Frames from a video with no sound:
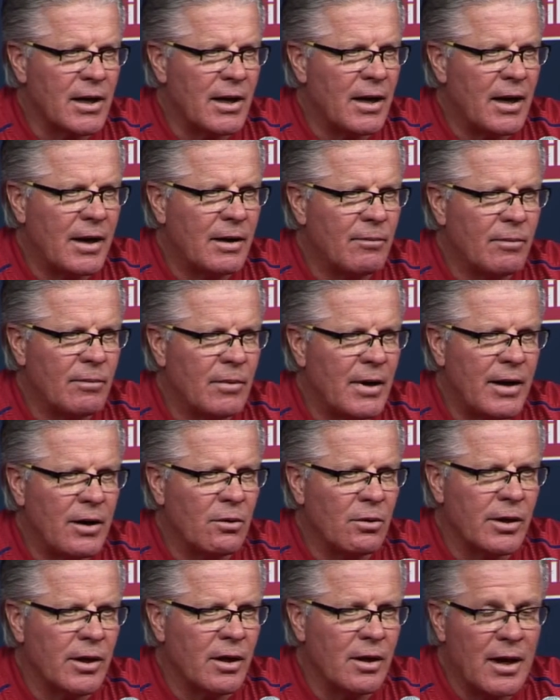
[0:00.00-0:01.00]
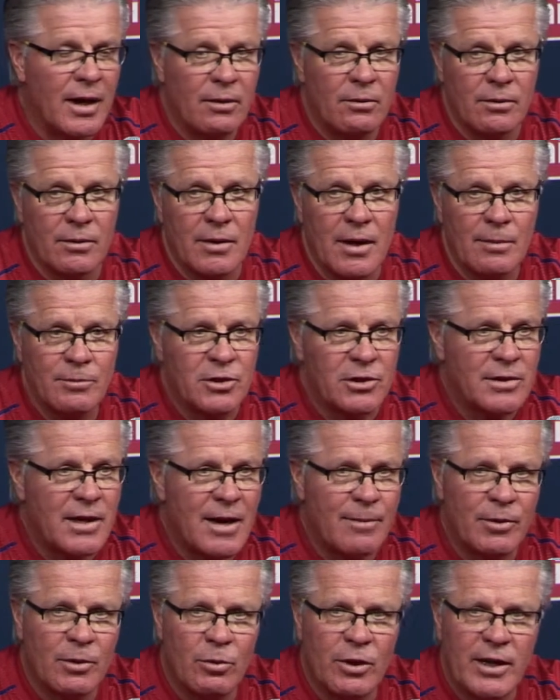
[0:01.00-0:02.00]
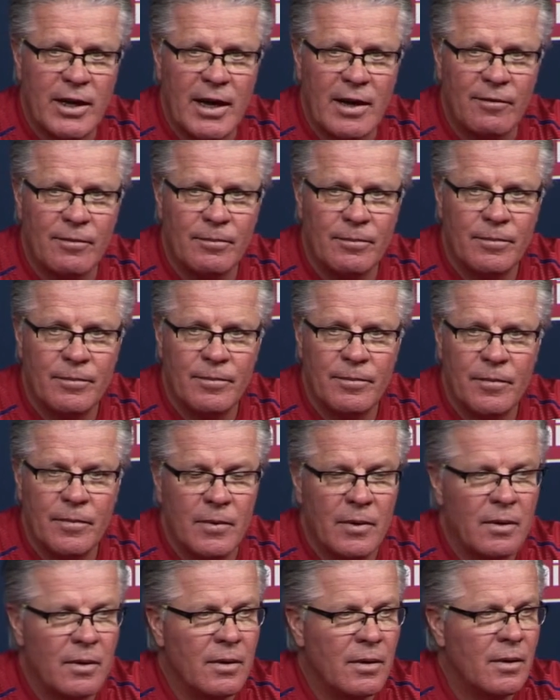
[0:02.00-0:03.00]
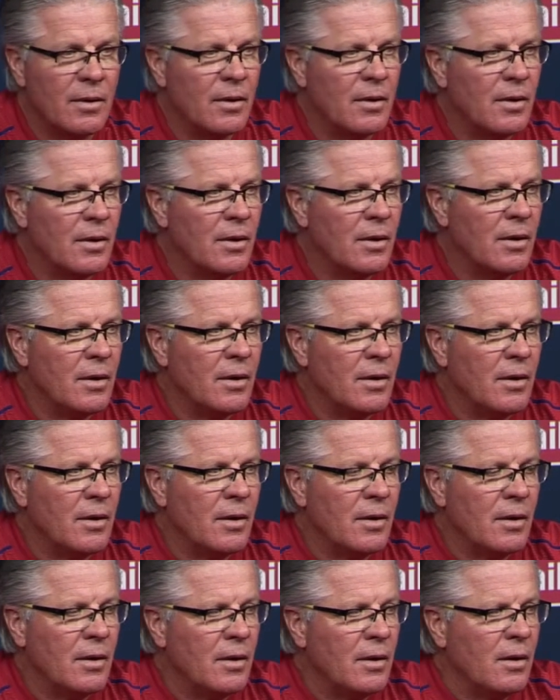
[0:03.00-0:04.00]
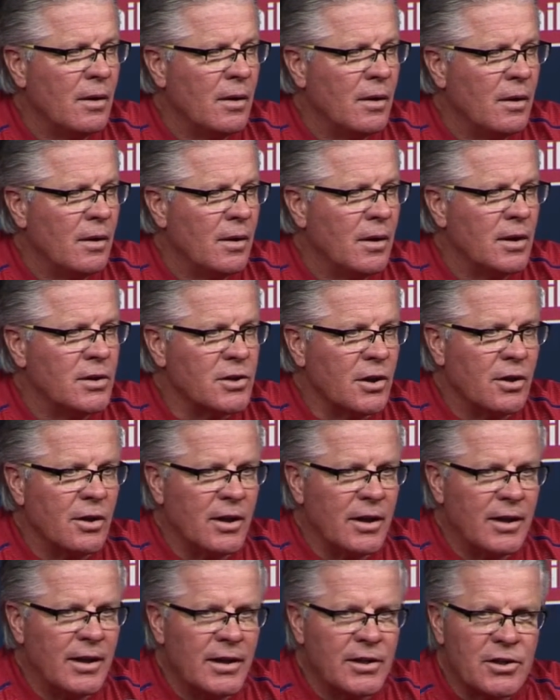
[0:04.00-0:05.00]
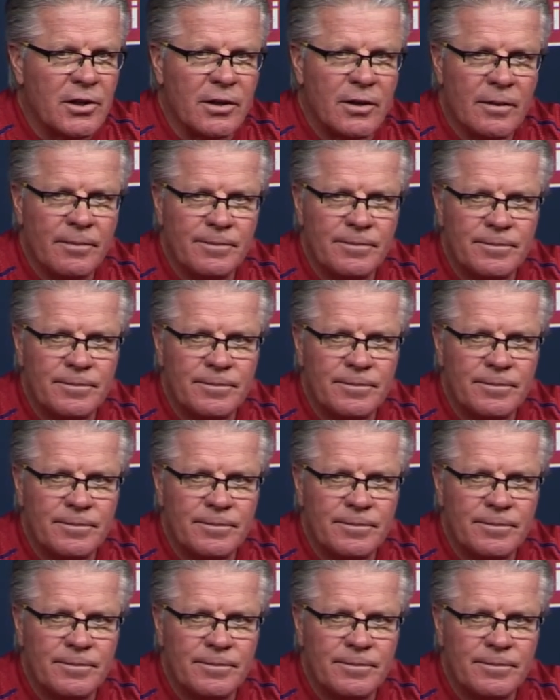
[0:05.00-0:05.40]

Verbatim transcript: I don't care. I'm just happy we have him. He's a good addition.